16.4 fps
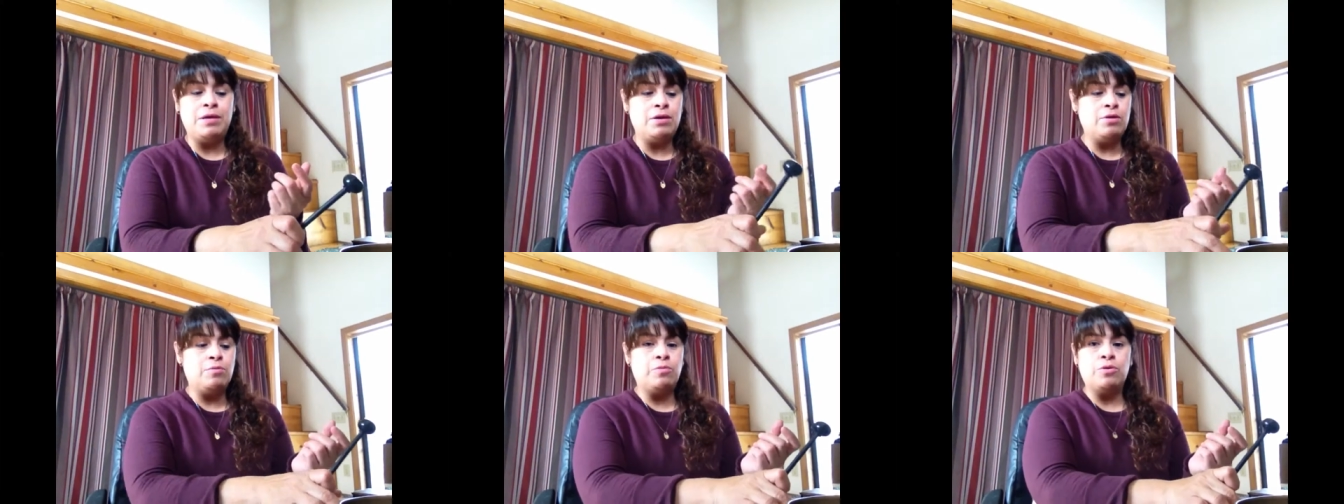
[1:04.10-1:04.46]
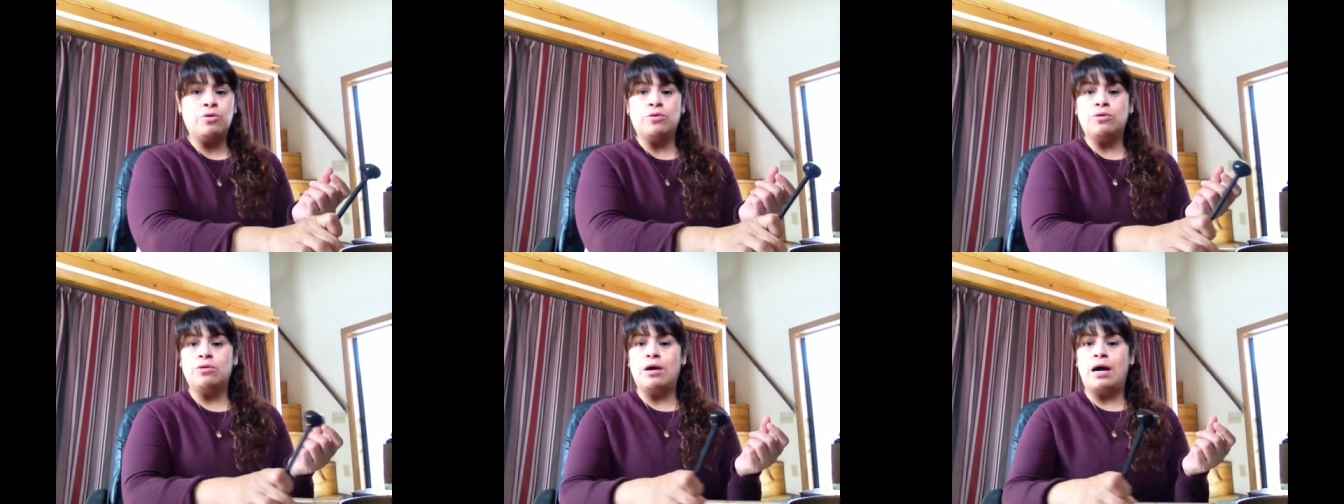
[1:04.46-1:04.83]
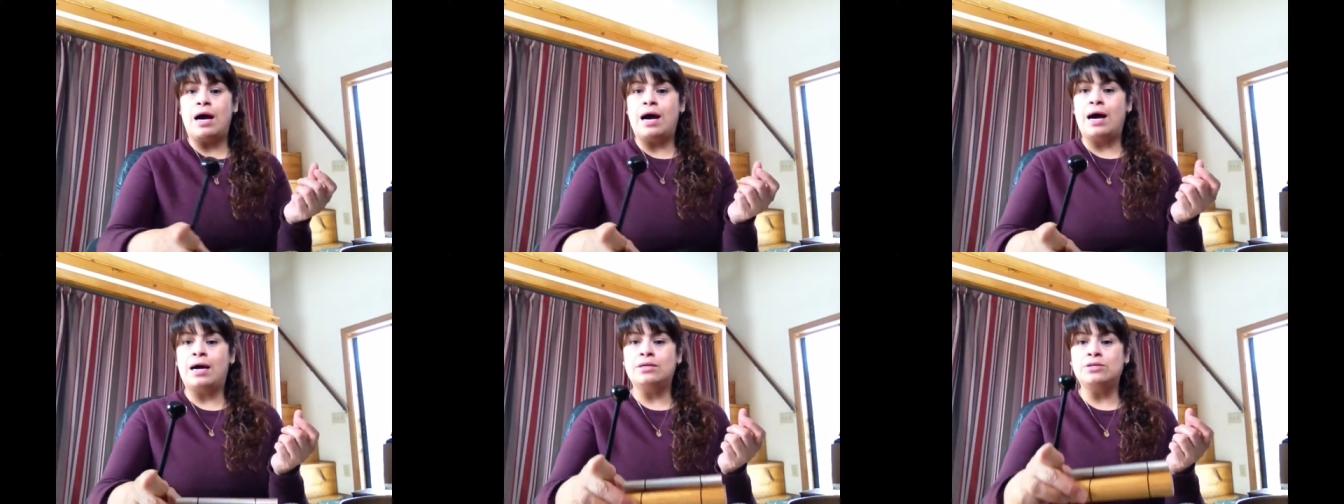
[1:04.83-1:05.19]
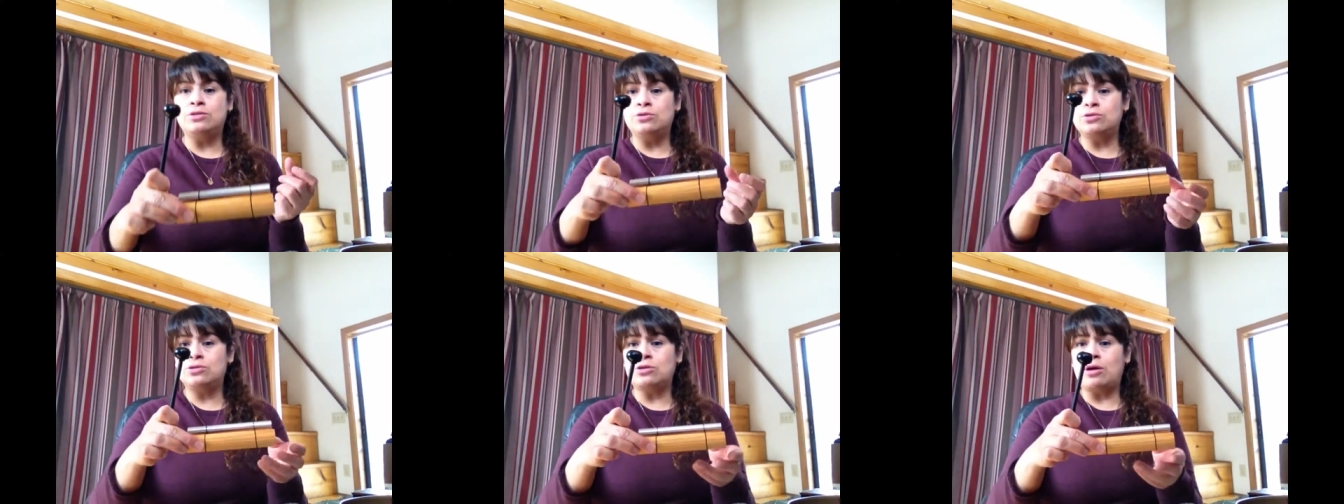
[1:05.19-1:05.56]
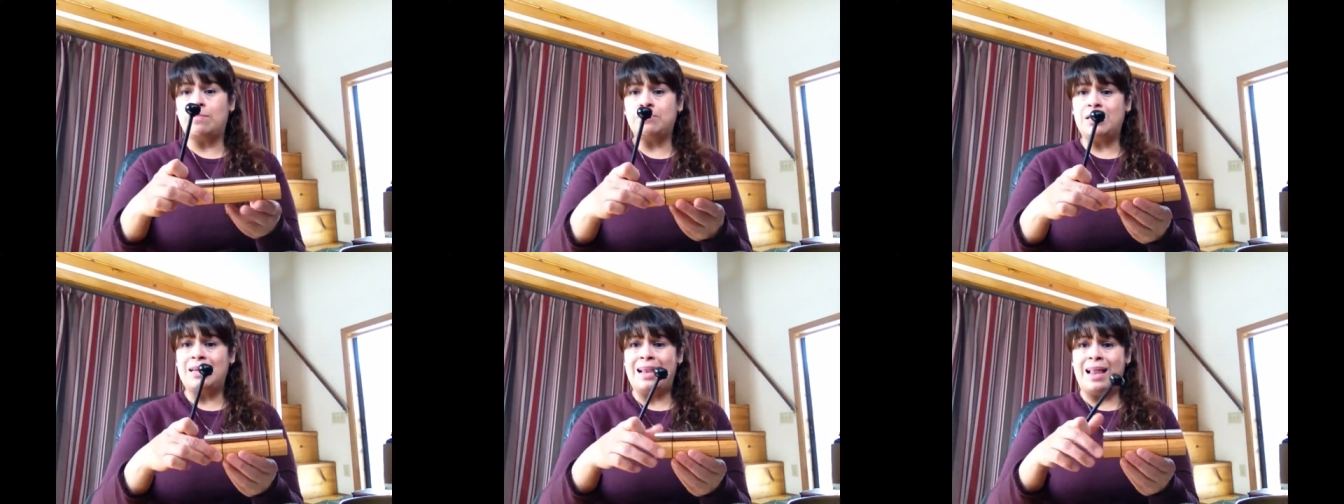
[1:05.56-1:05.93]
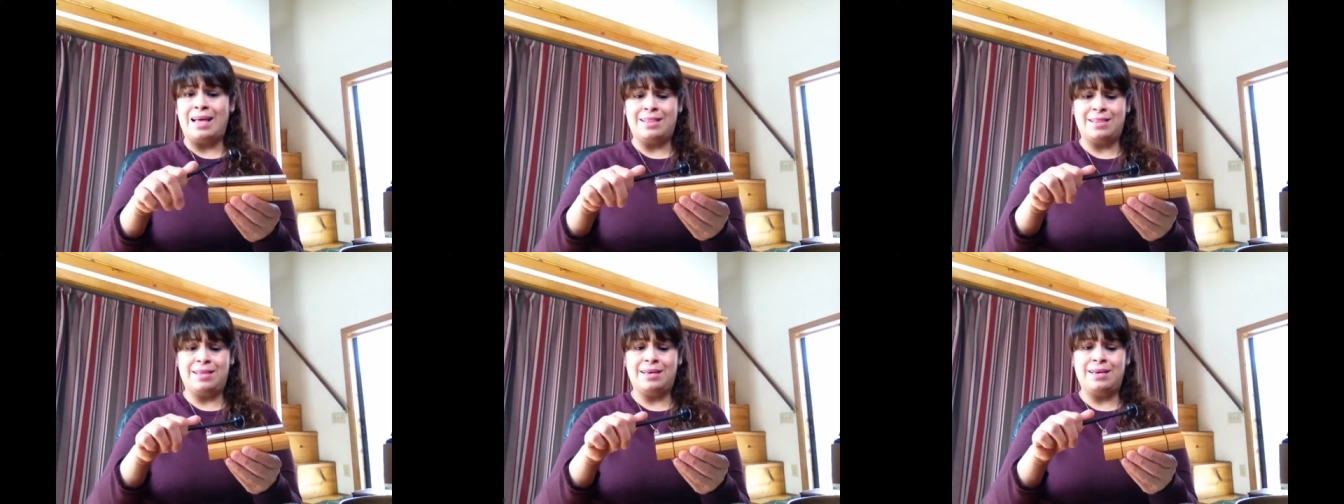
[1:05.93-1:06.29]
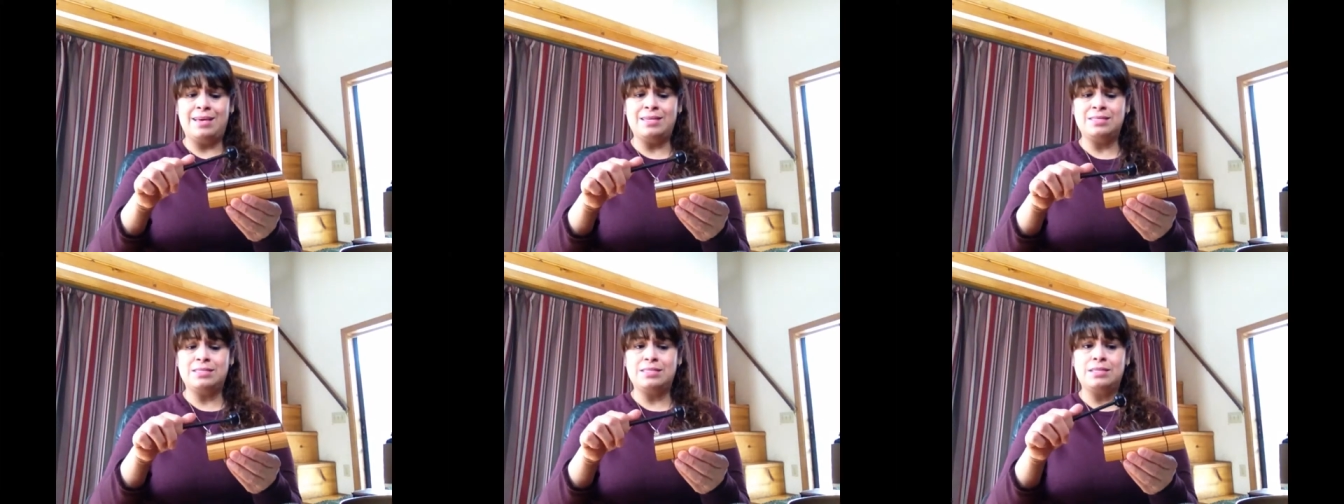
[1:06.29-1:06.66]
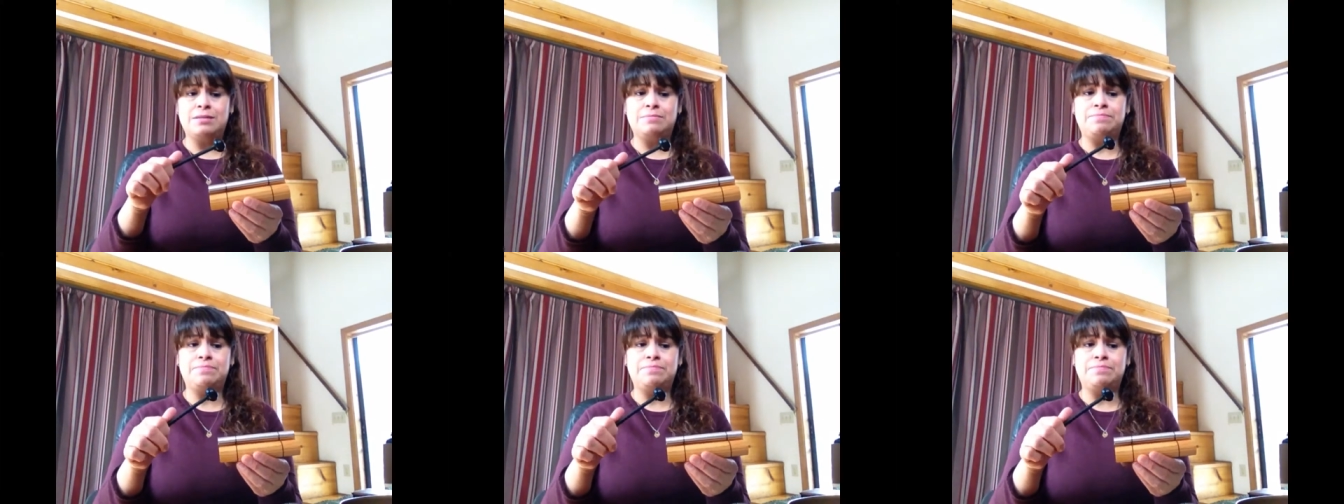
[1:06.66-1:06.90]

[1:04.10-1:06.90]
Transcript: you will use something like this,